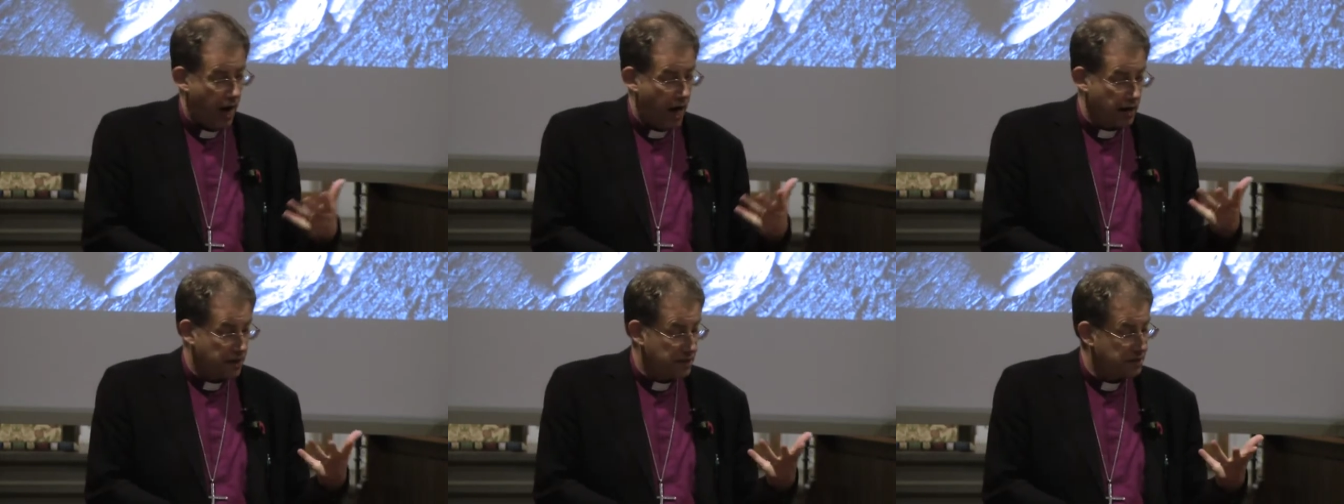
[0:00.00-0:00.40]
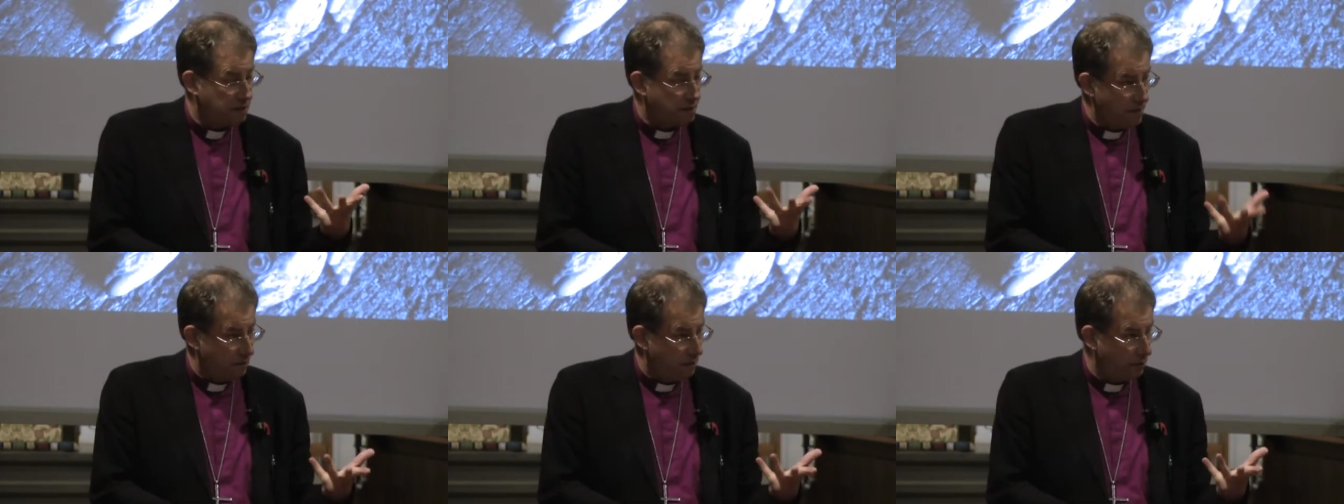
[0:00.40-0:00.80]
And as the
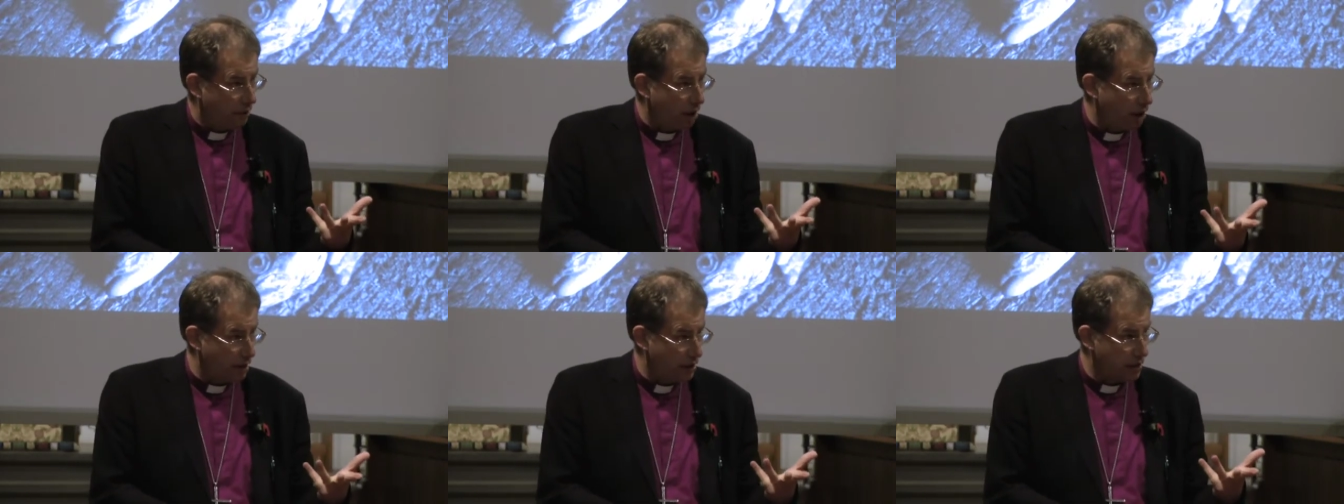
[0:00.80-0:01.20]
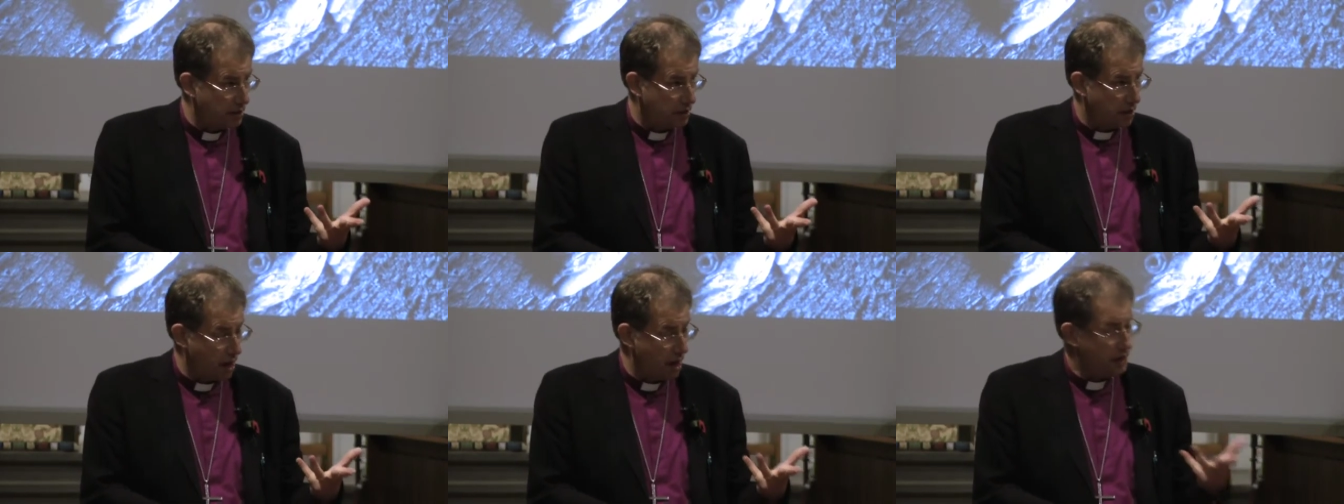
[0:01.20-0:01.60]
people of God in
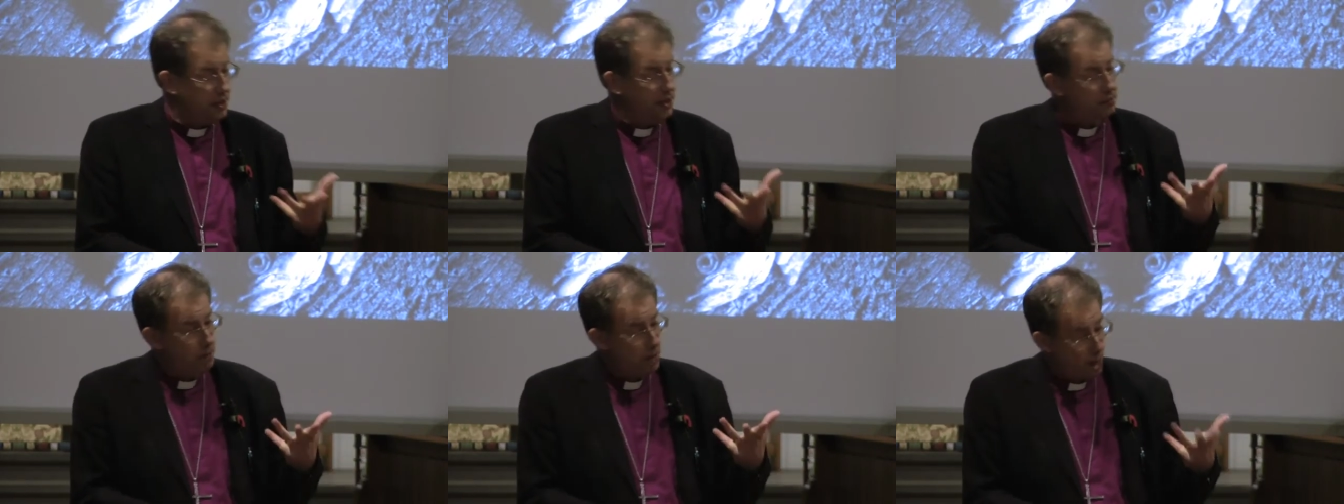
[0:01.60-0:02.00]
this diocese,